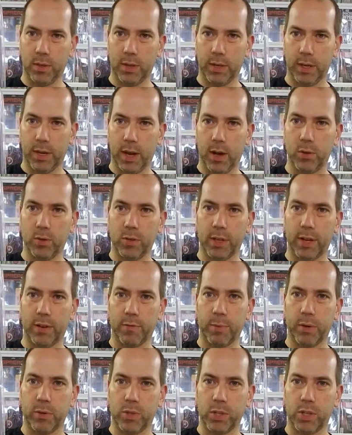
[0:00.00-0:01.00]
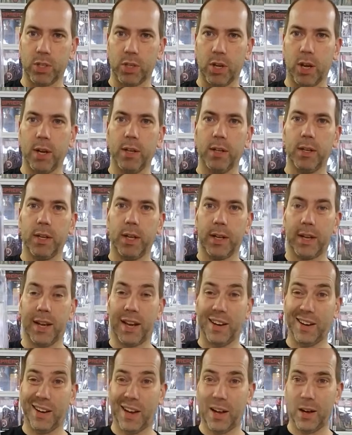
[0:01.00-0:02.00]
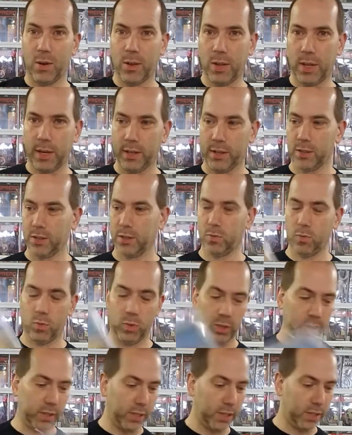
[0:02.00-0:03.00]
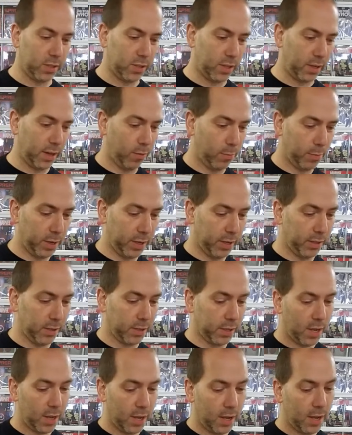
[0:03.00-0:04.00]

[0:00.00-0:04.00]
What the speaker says: announced and everybody was excited, and not now that it's released and everybody is